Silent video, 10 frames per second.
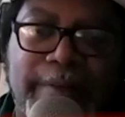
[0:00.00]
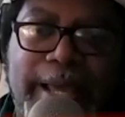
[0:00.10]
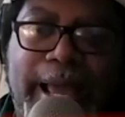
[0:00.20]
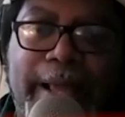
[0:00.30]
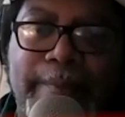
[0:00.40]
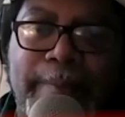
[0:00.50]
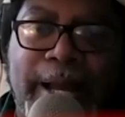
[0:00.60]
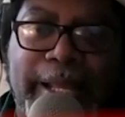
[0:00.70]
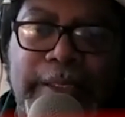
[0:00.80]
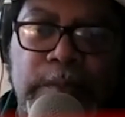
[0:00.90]
at
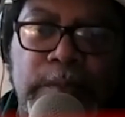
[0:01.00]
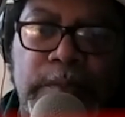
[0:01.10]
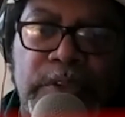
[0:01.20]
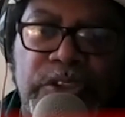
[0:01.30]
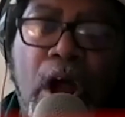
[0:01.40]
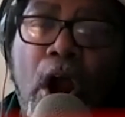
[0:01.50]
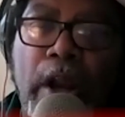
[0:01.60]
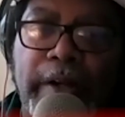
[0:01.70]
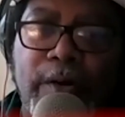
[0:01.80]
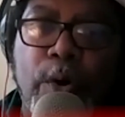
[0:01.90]
Mike was
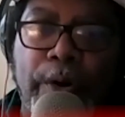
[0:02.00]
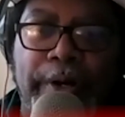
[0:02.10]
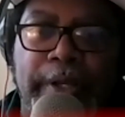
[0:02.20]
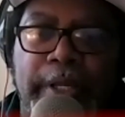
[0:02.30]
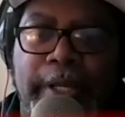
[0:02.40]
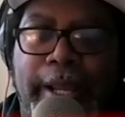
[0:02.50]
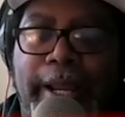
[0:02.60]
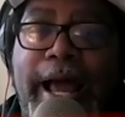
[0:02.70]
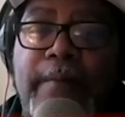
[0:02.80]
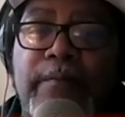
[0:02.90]
hardcore.
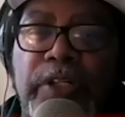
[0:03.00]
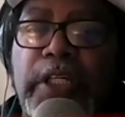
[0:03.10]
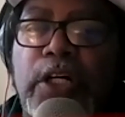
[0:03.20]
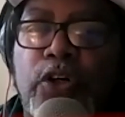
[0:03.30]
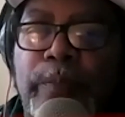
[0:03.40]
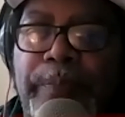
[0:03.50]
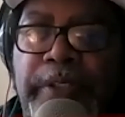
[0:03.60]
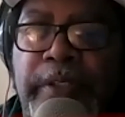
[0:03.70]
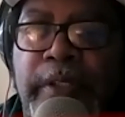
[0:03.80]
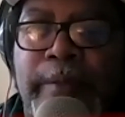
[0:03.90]
And I'm really
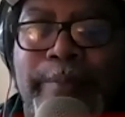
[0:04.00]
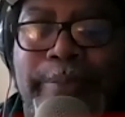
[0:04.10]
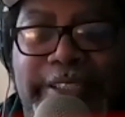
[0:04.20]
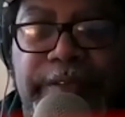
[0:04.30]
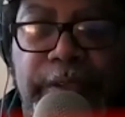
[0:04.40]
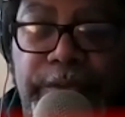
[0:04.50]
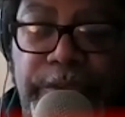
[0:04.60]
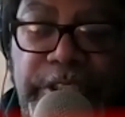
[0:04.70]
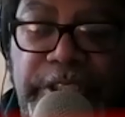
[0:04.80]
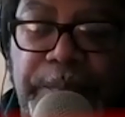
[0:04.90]
hoping, please don't
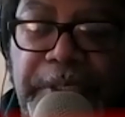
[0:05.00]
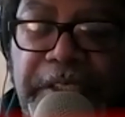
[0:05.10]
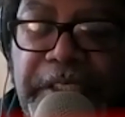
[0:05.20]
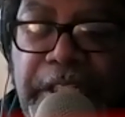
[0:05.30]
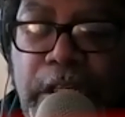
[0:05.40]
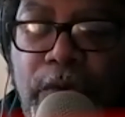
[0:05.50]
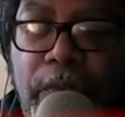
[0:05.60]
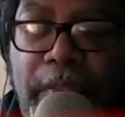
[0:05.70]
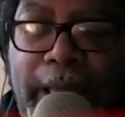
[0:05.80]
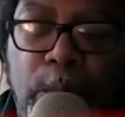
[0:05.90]
do this, because I know
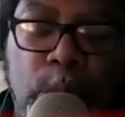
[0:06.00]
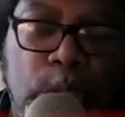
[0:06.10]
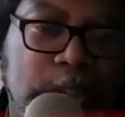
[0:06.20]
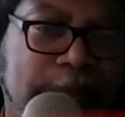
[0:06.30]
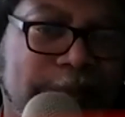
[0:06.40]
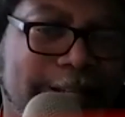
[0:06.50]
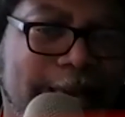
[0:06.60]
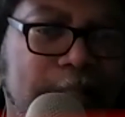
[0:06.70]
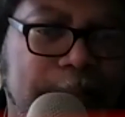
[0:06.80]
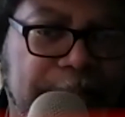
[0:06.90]
that what the
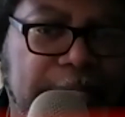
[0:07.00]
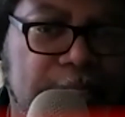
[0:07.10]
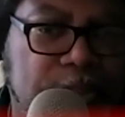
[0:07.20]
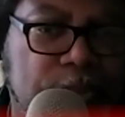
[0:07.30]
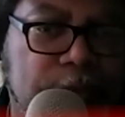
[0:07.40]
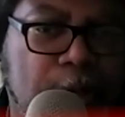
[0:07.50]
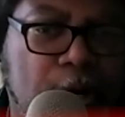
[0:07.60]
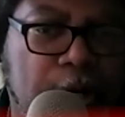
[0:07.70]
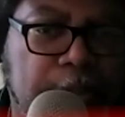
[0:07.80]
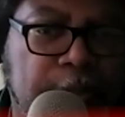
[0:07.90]
finale being a
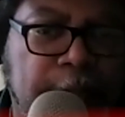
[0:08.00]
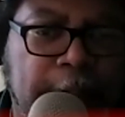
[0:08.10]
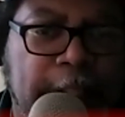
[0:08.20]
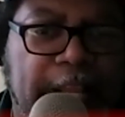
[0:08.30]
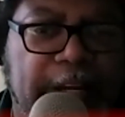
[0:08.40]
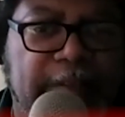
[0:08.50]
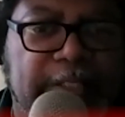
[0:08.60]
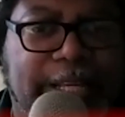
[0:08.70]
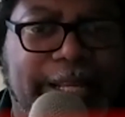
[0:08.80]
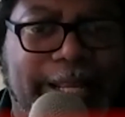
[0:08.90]
two-parter and
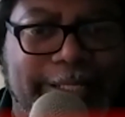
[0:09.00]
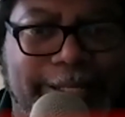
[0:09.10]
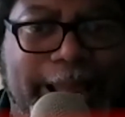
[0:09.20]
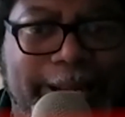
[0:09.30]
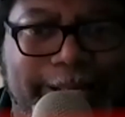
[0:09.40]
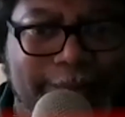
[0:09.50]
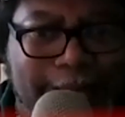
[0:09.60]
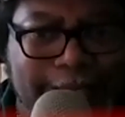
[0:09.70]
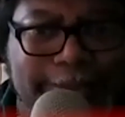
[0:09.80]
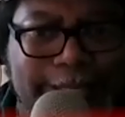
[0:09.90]
everything, and you got to get
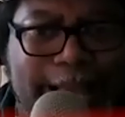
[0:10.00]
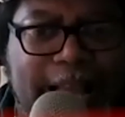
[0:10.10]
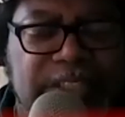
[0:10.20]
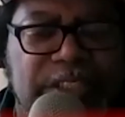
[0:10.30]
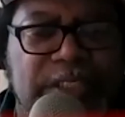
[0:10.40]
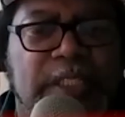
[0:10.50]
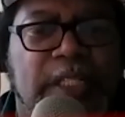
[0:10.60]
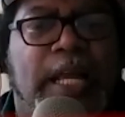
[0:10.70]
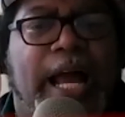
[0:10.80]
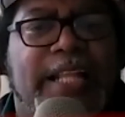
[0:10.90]
right to the action.
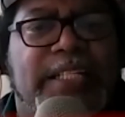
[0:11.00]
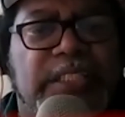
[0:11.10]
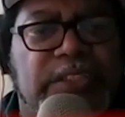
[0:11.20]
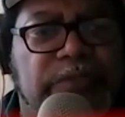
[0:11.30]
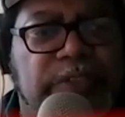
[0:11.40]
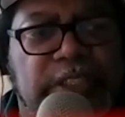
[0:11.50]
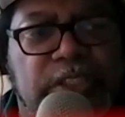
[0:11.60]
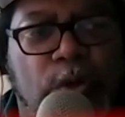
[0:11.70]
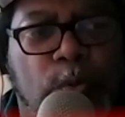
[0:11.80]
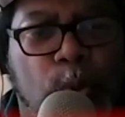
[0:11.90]
I just really
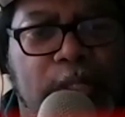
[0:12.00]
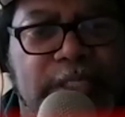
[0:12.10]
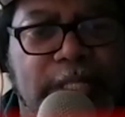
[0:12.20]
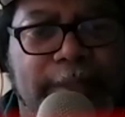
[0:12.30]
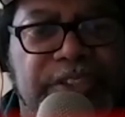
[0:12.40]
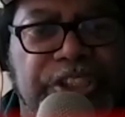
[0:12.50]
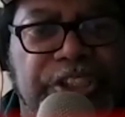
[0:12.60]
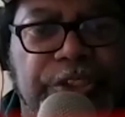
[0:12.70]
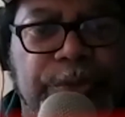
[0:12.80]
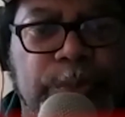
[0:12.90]
don't want them
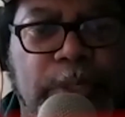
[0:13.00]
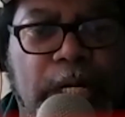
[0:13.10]
to